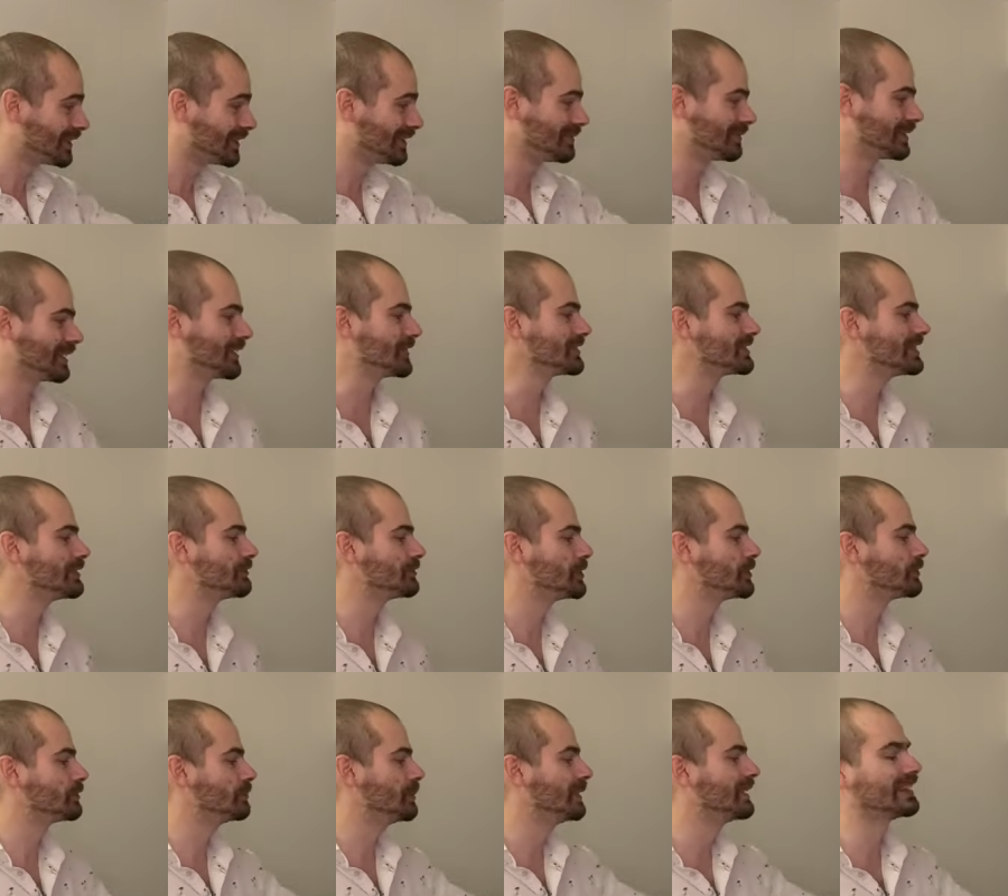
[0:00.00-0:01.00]
because if
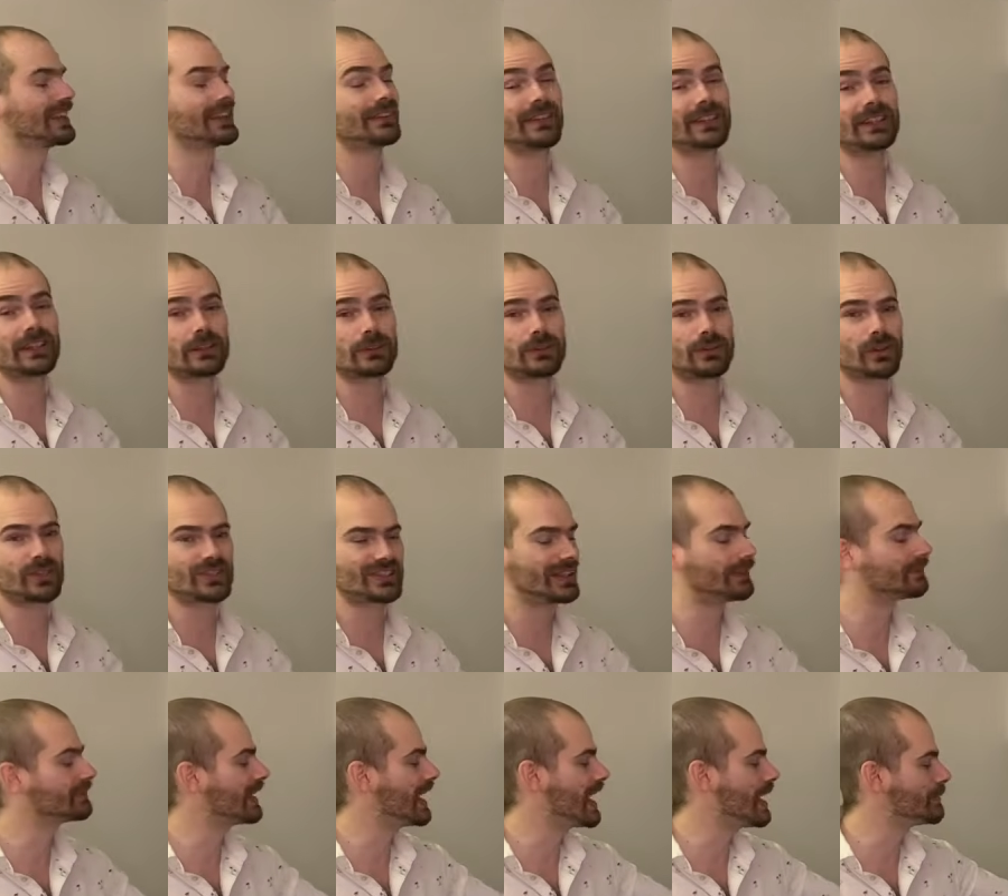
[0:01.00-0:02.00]
you've been living here for
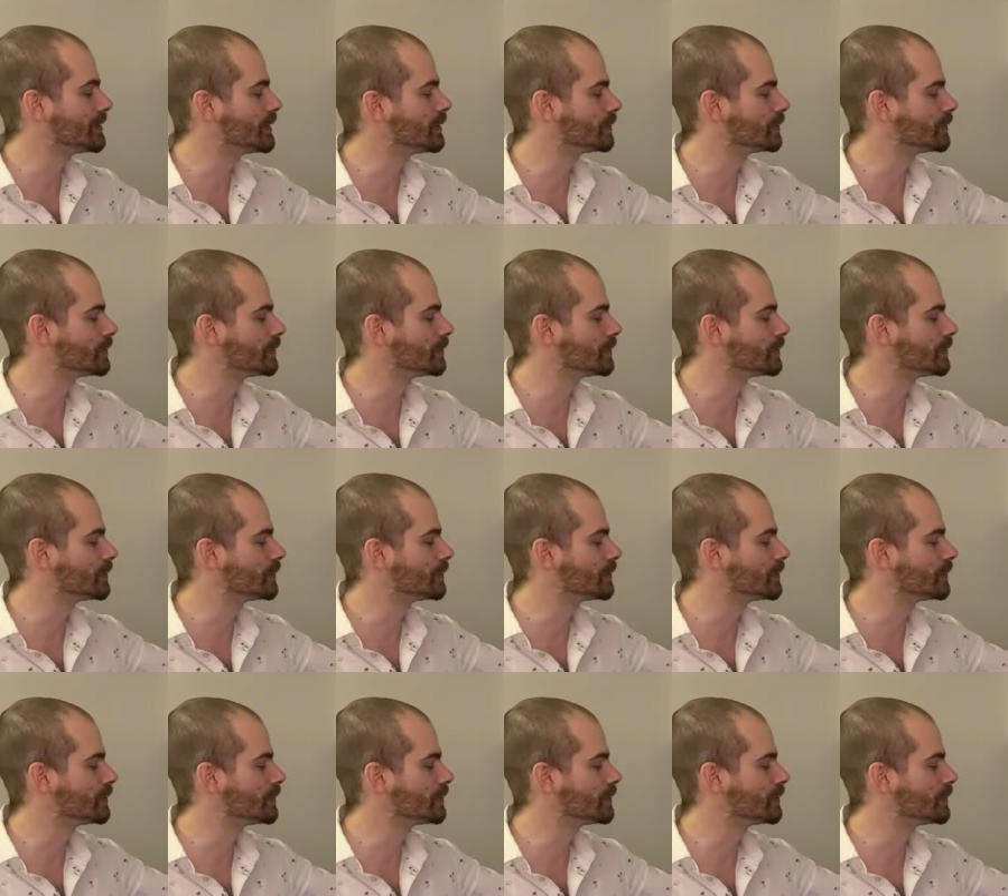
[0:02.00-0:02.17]
some time,